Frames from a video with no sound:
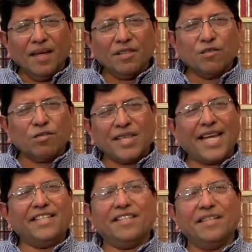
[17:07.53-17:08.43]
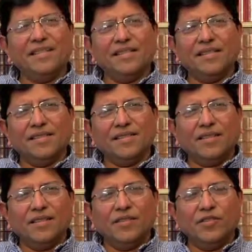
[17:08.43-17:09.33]
society
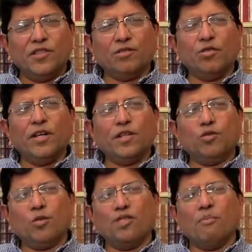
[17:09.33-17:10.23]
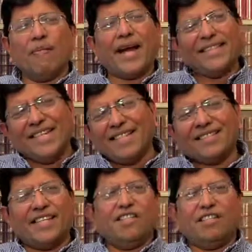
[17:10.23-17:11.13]
which is going towards mindless
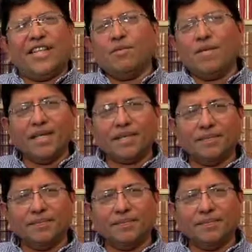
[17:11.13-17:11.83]
entertainment?